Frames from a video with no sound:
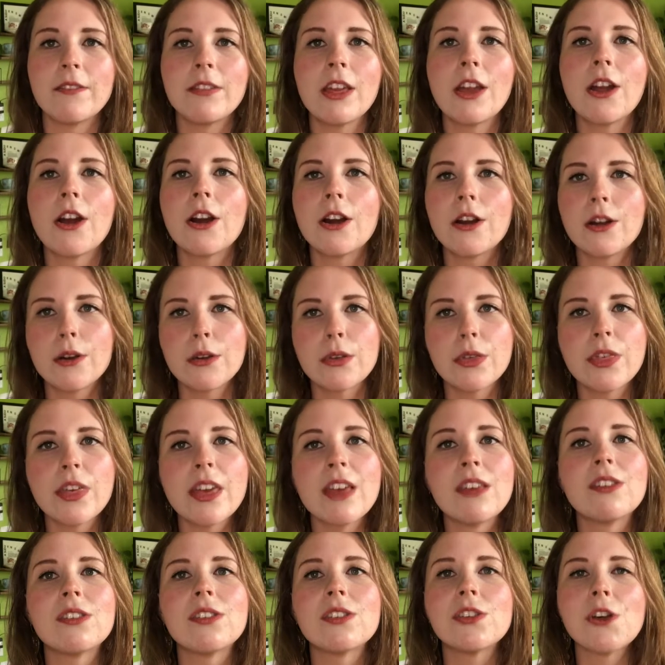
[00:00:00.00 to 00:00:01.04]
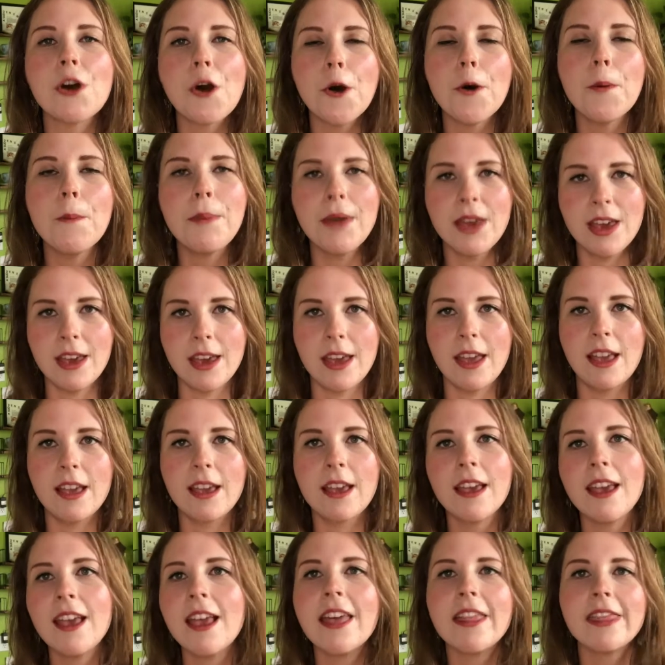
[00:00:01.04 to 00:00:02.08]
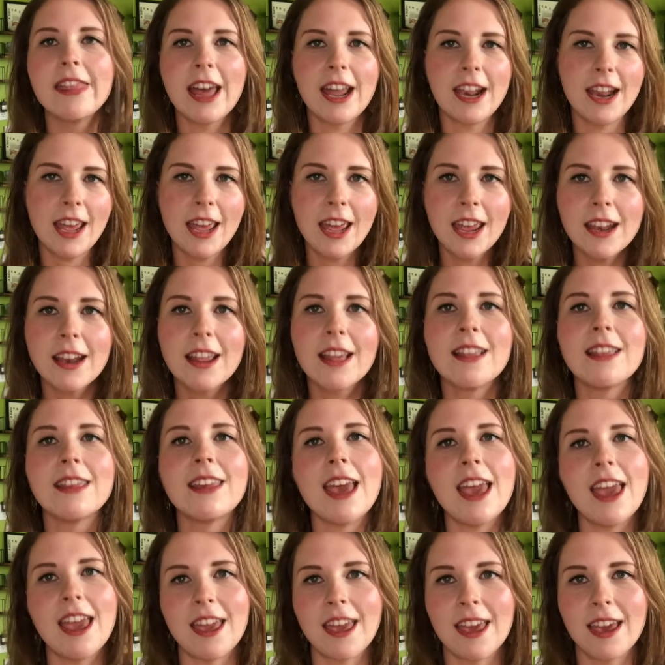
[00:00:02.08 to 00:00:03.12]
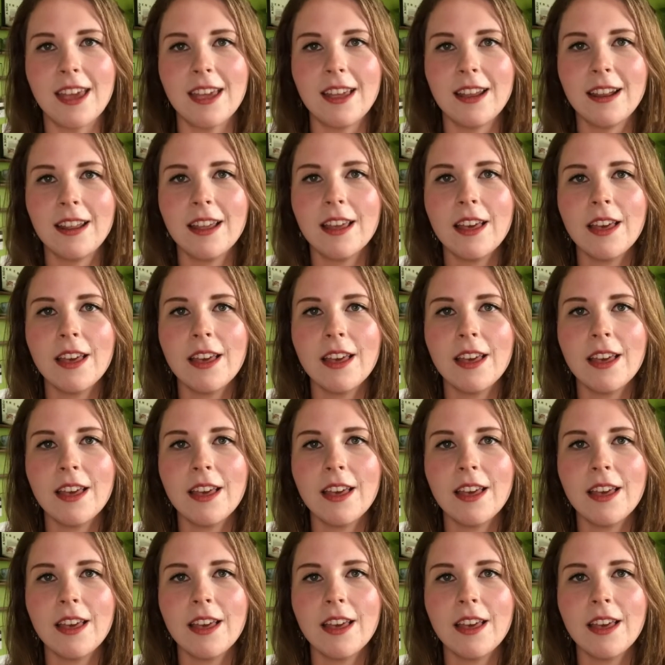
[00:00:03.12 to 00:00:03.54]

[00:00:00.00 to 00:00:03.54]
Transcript: The earth is so big that it can take it.